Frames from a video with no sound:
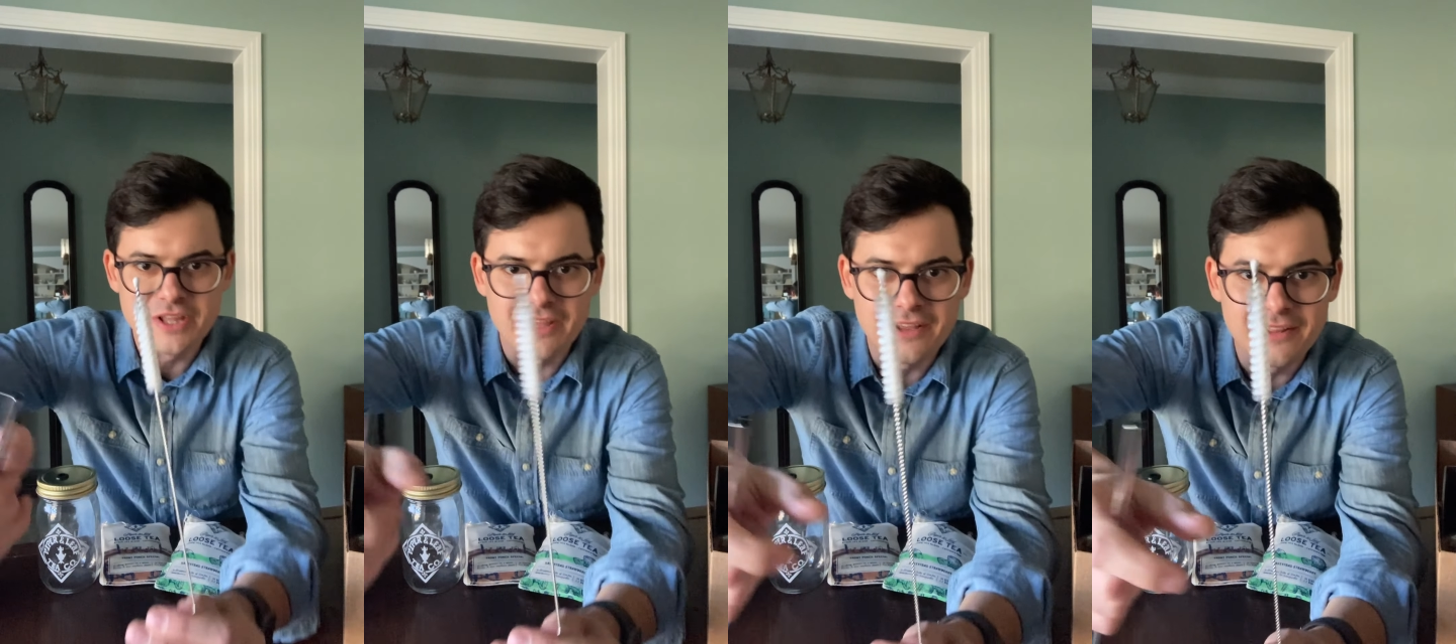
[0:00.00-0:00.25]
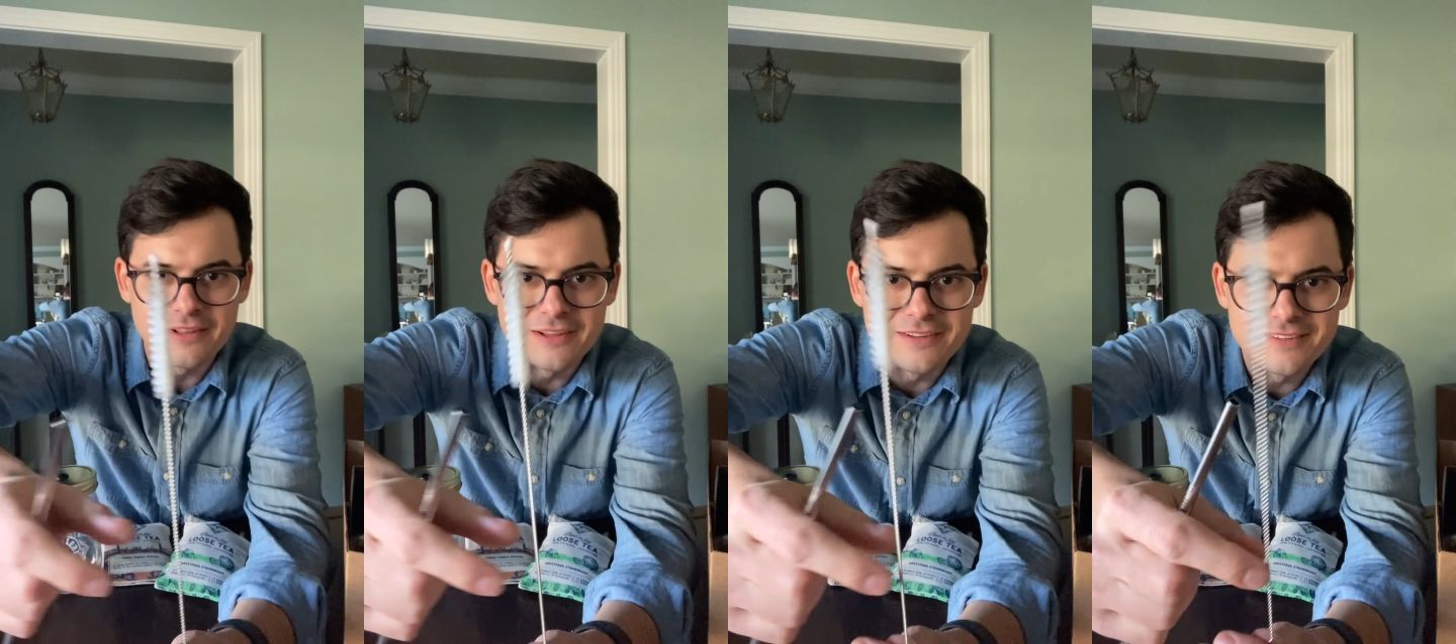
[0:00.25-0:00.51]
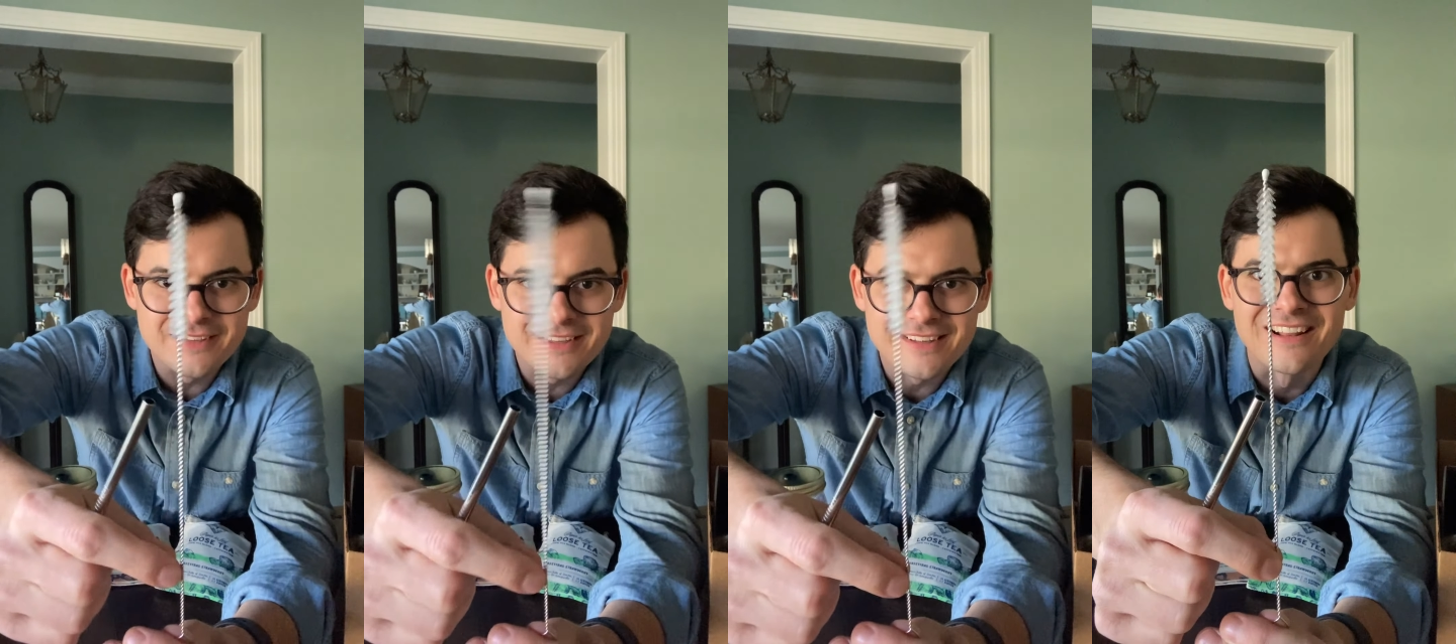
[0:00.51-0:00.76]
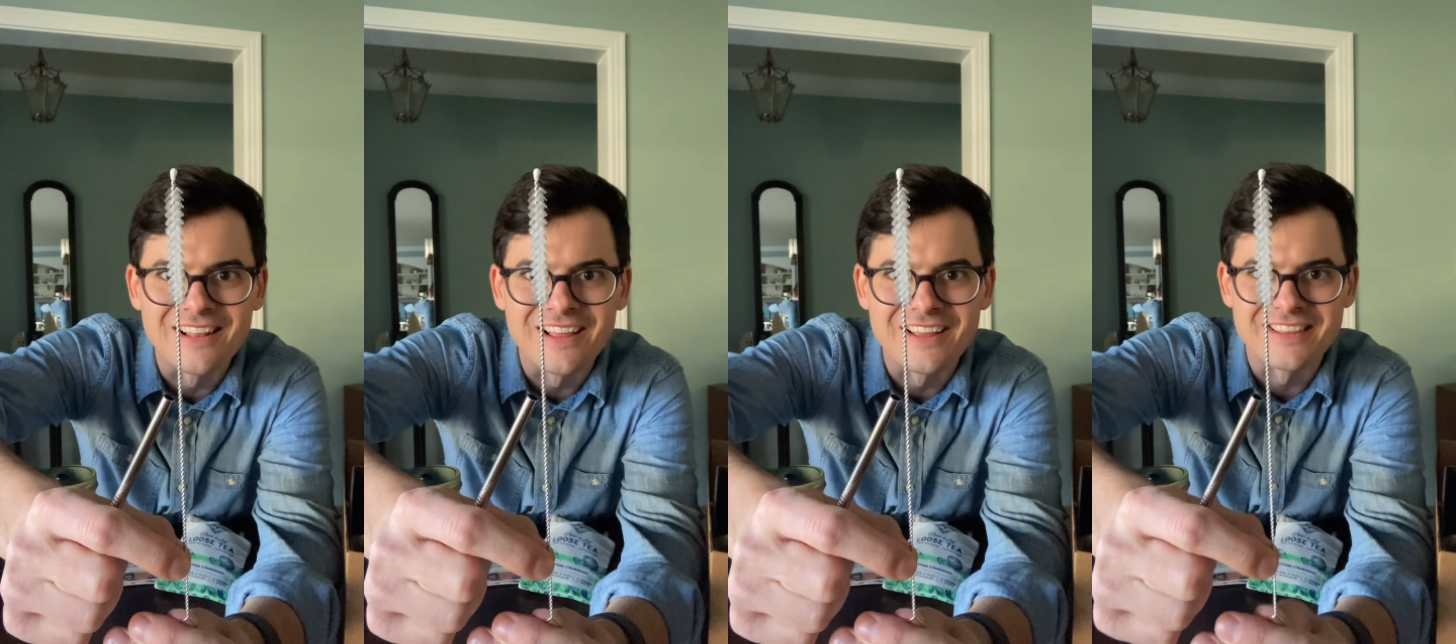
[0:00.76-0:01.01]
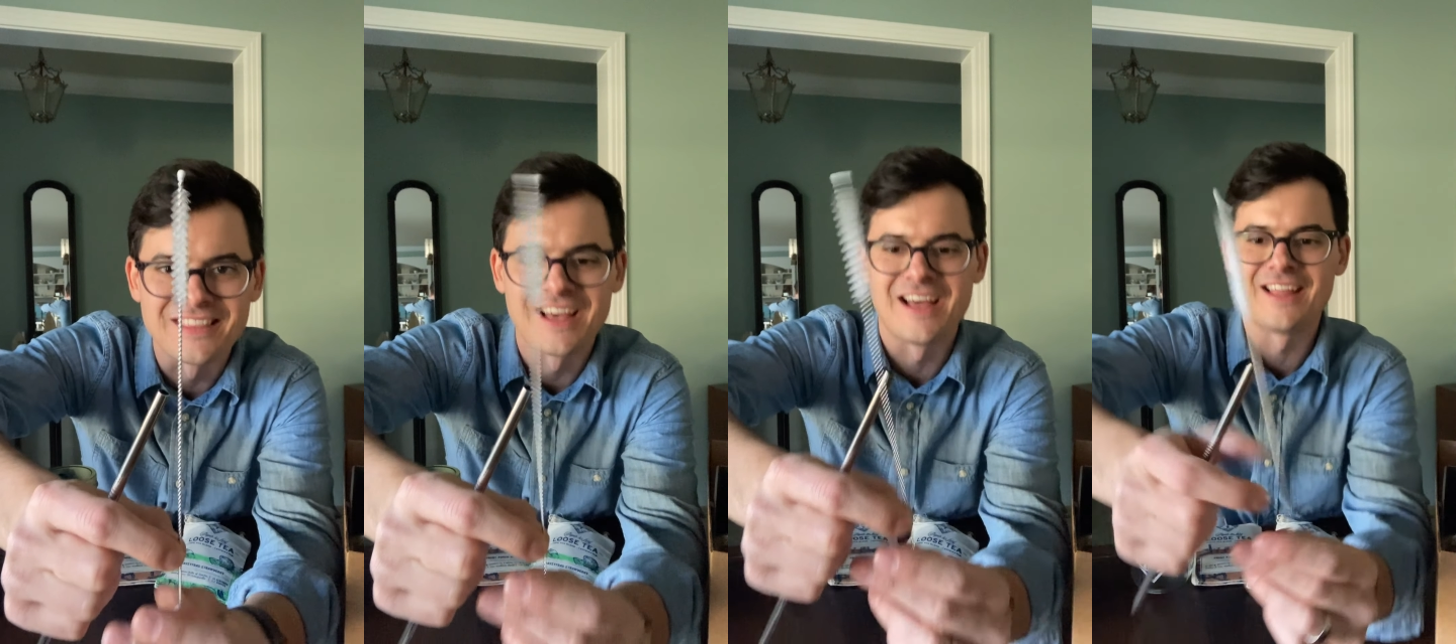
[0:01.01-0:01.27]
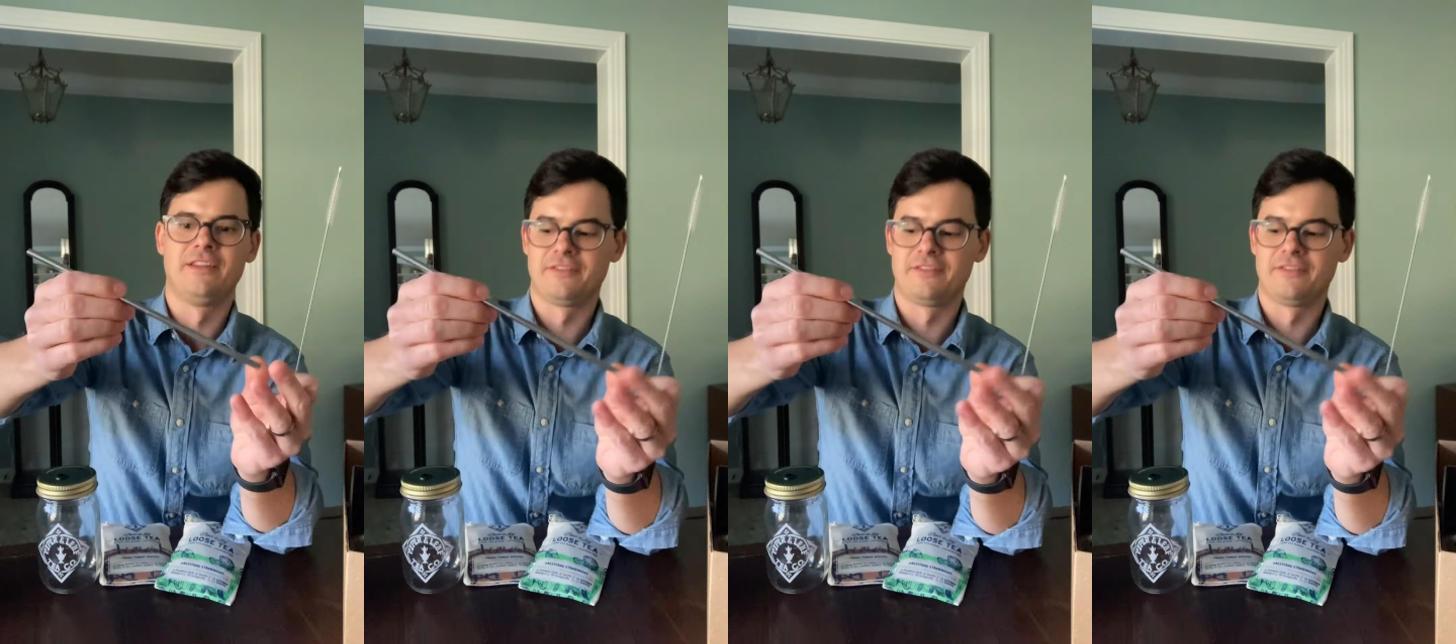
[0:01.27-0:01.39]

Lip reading: that cleans it, you like that.